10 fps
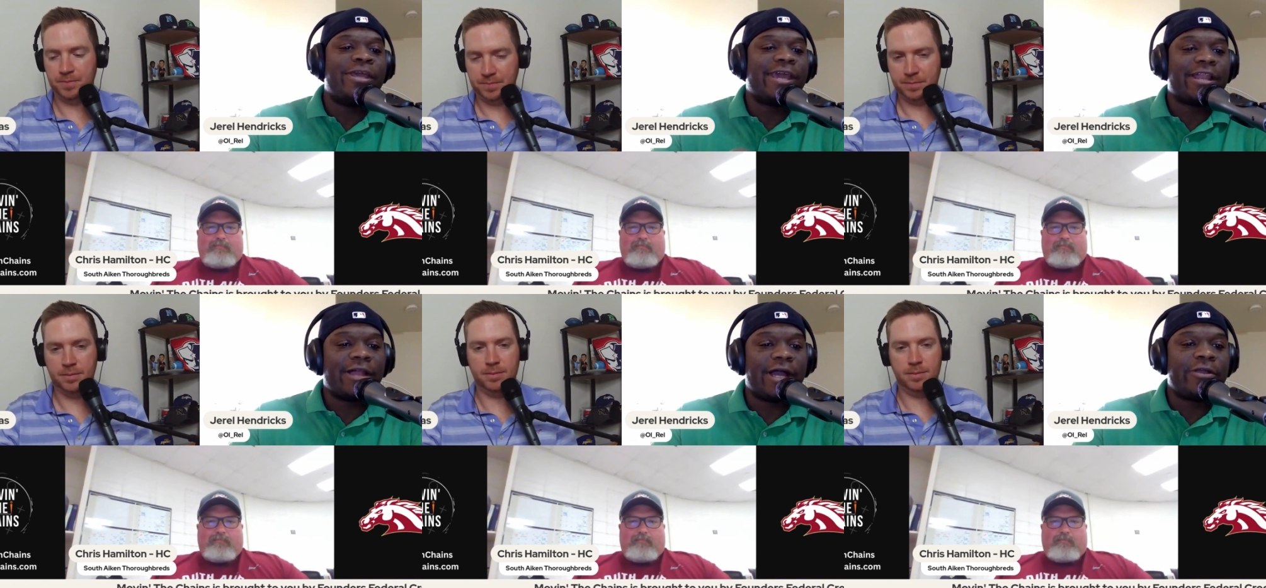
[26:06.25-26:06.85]
Speaker 1: Got a
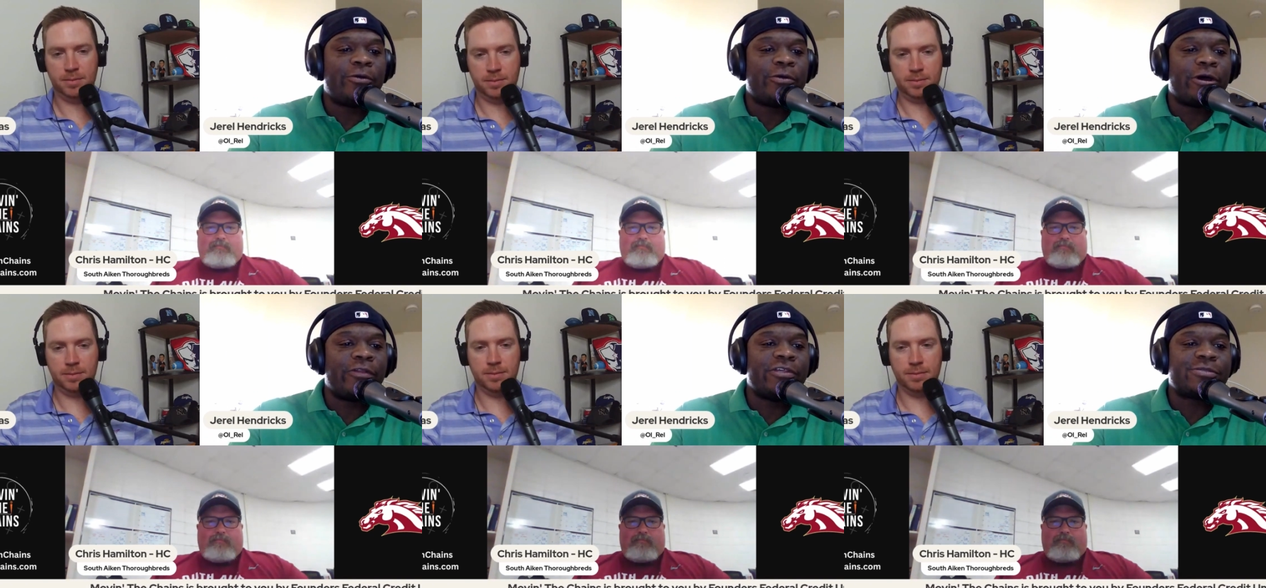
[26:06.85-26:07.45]
lot going
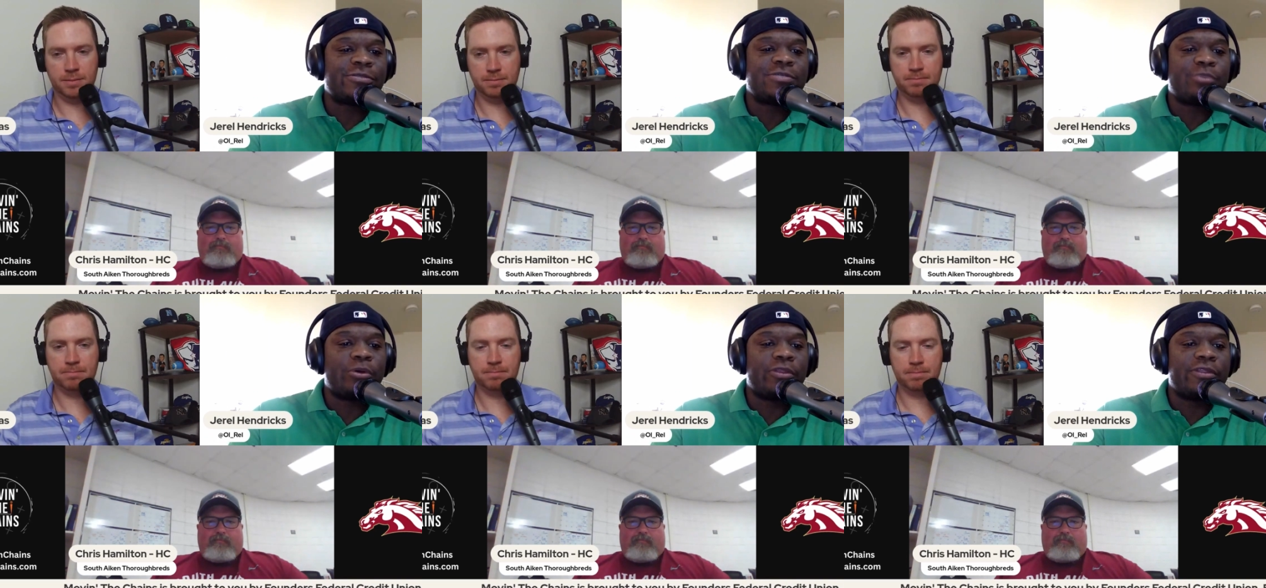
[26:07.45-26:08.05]
on this this
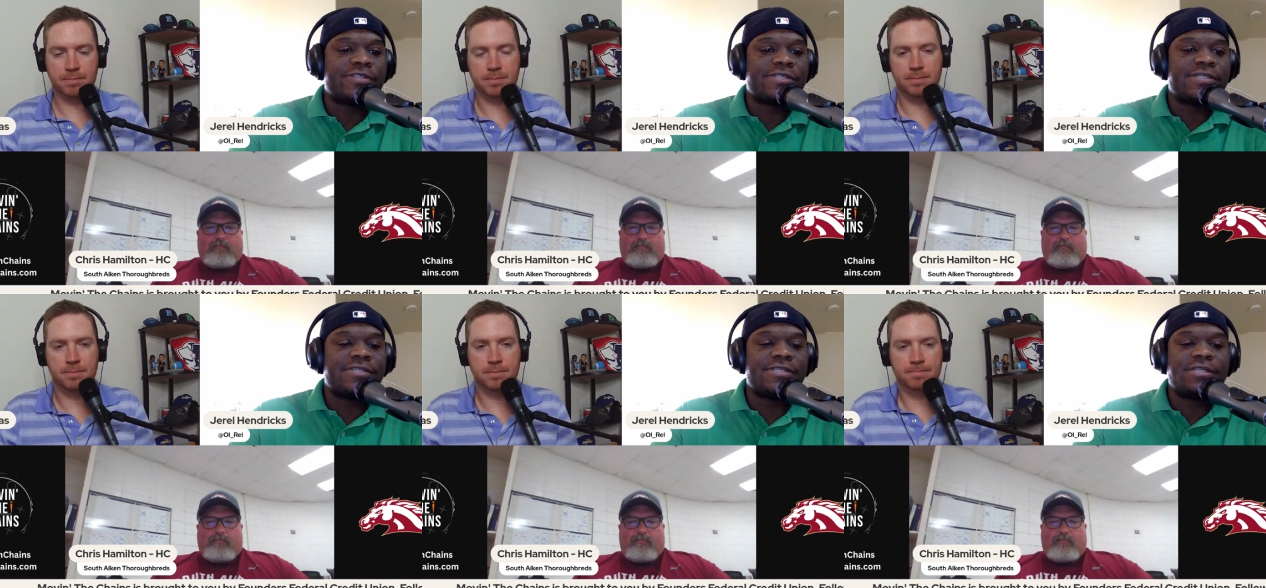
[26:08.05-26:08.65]
point of the
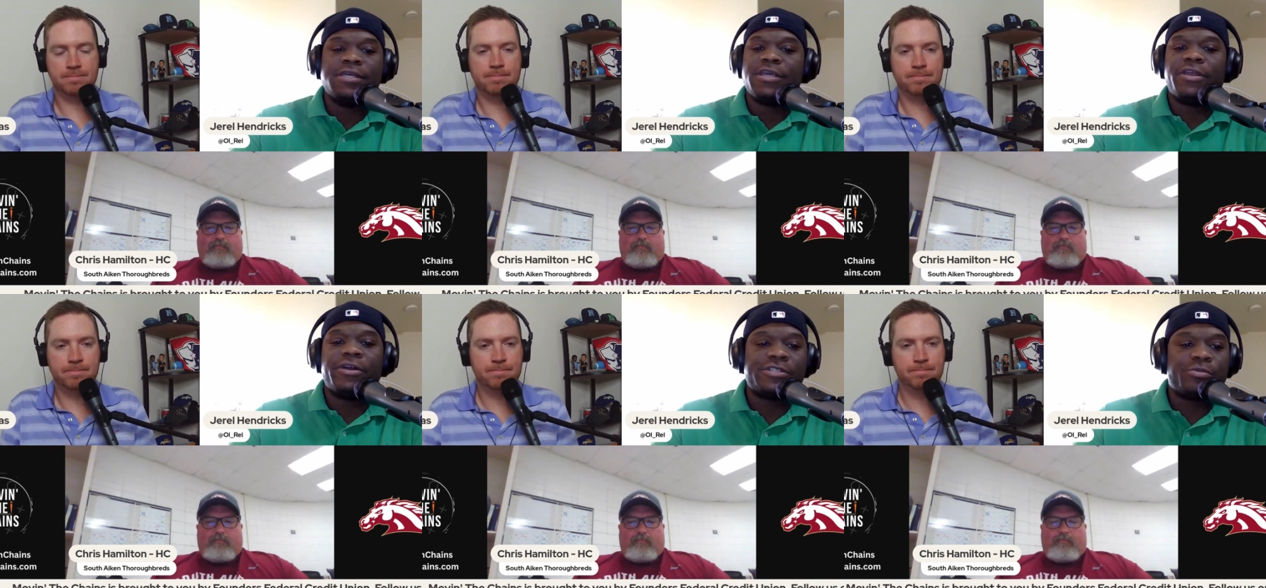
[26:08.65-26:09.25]
season, you
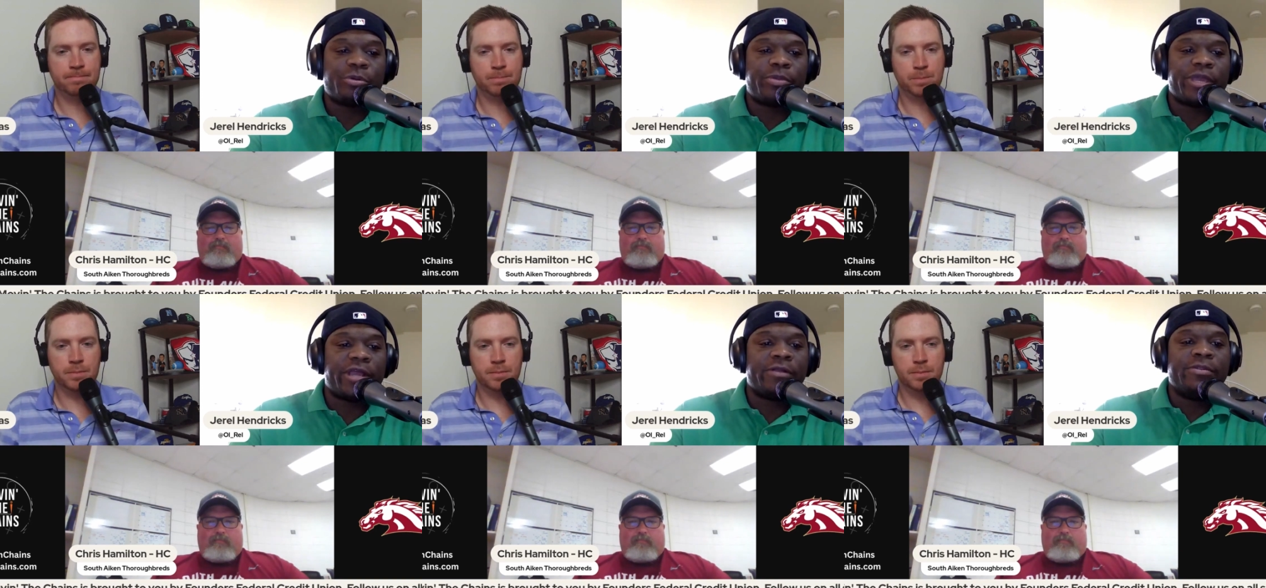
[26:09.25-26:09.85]
know, as you
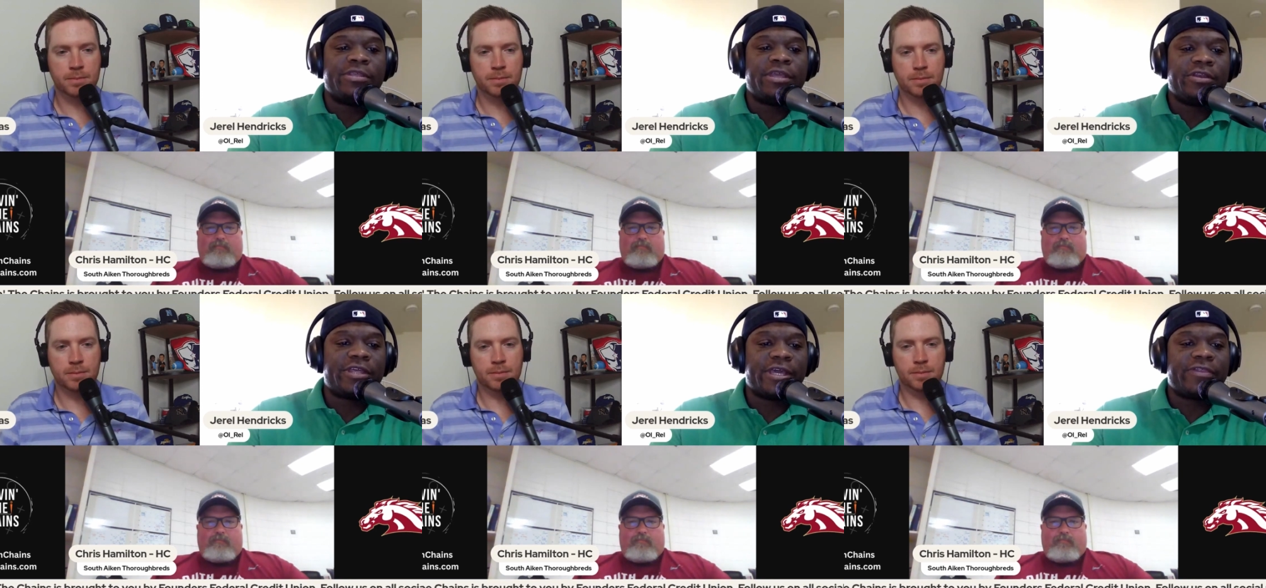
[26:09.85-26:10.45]
prepare, you know,
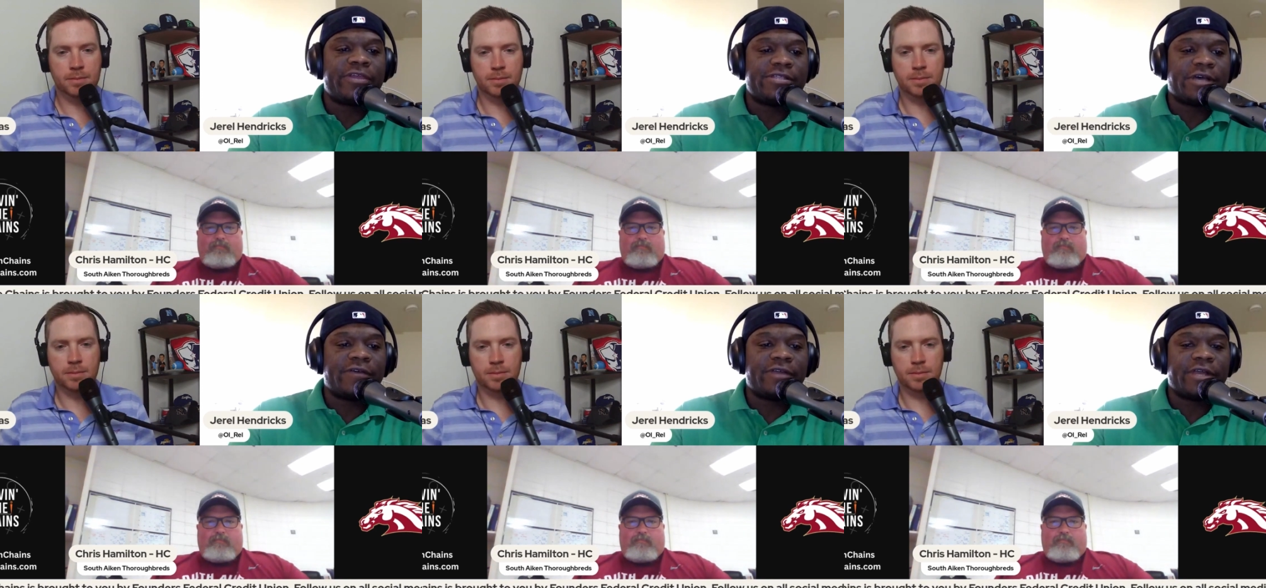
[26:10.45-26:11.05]
to kick things
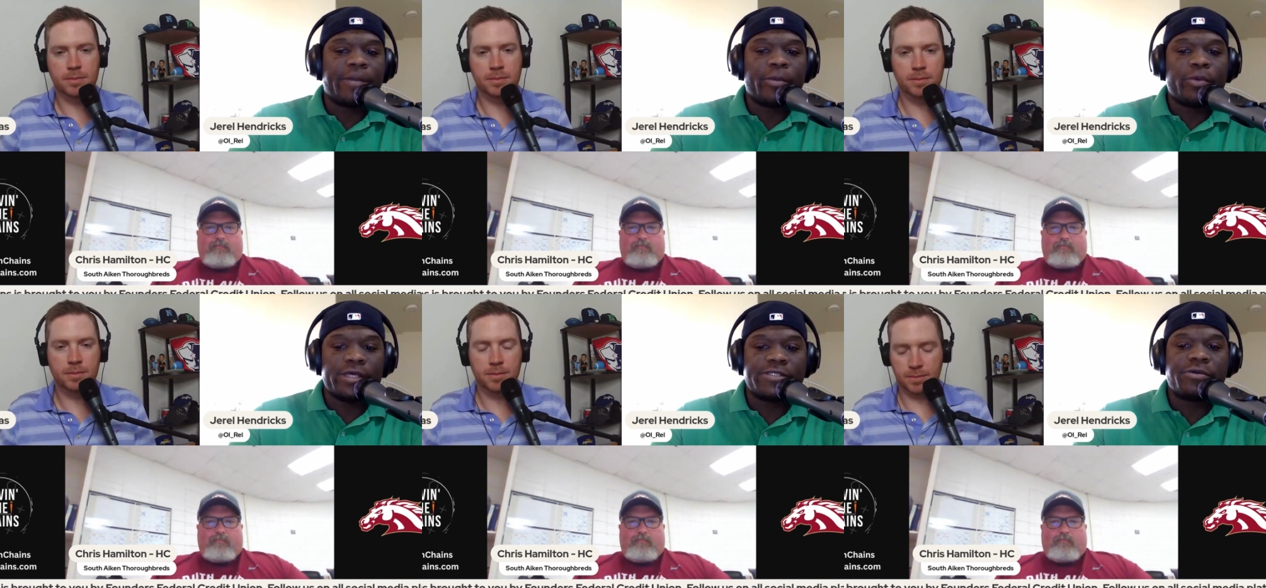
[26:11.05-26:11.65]
off in a couple of
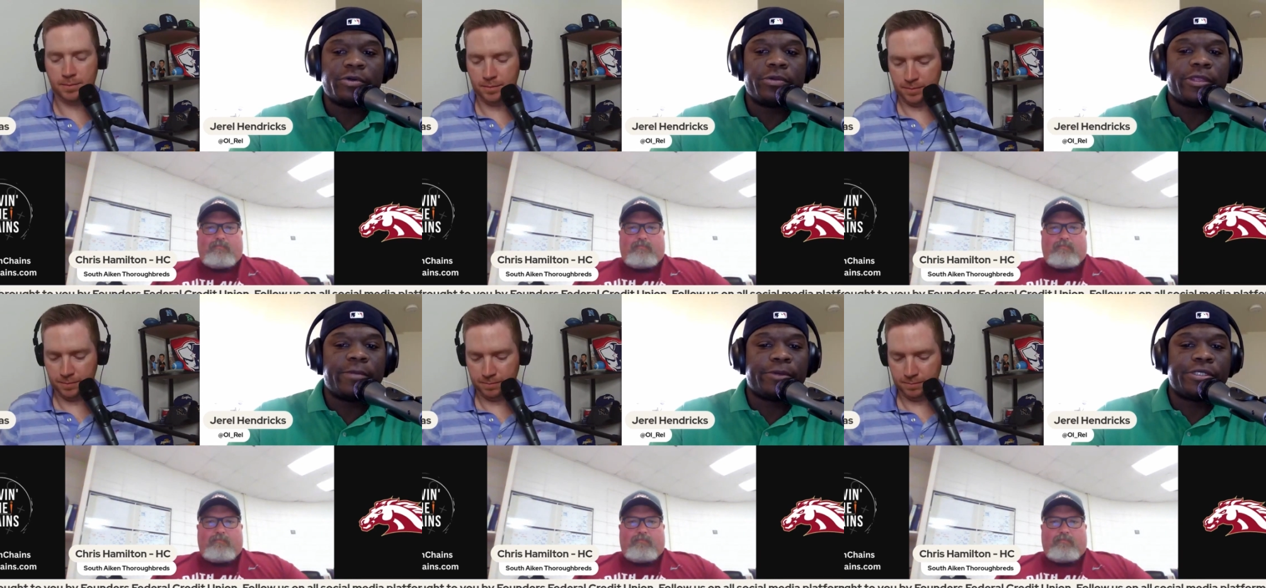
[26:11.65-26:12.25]
weeks. So we
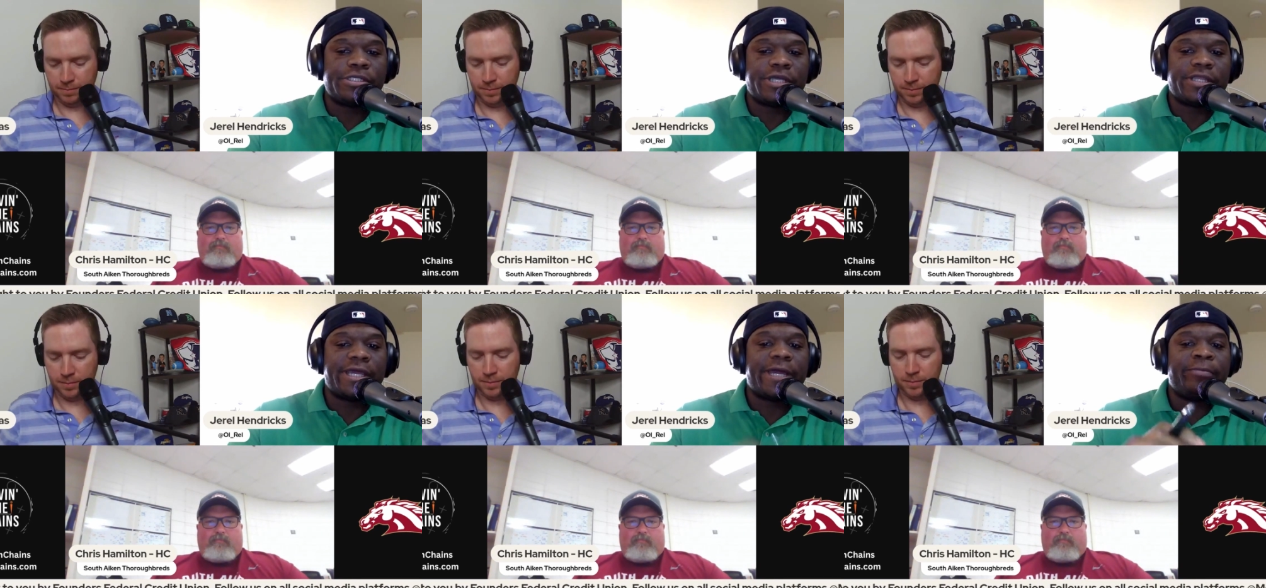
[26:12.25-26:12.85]
really appreciate
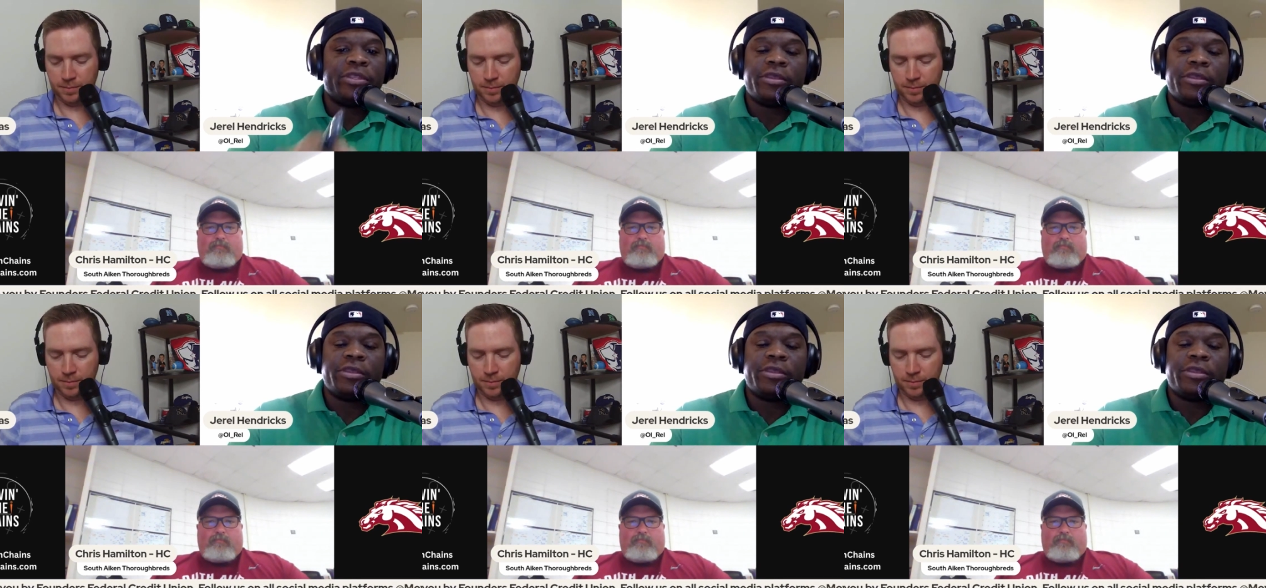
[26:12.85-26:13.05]
that.